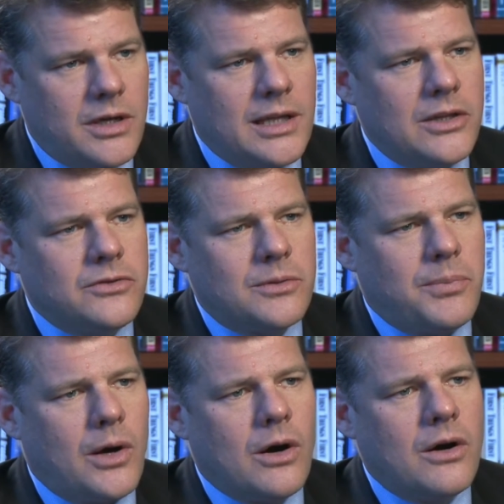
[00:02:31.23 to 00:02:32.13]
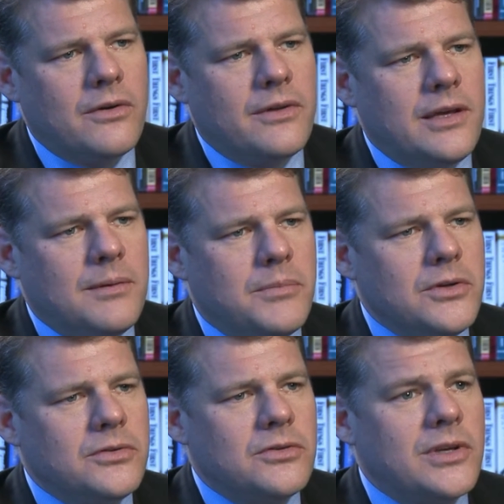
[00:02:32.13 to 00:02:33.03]
at least in part, the
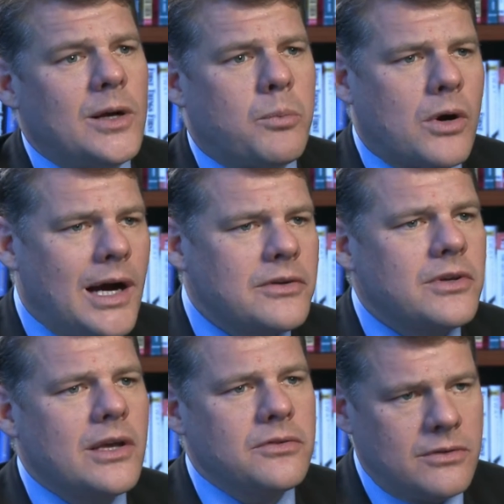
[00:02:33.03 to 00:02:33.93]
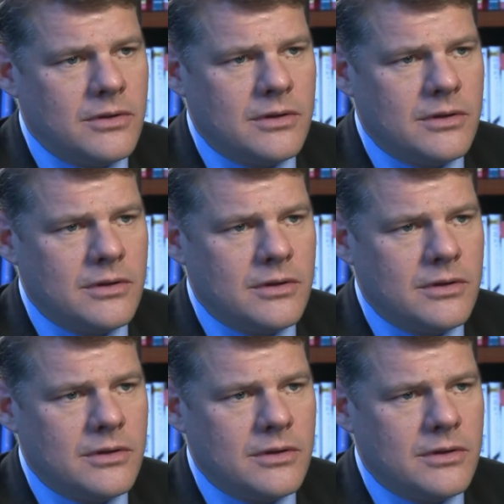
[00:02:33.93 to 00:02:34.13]
business sale process,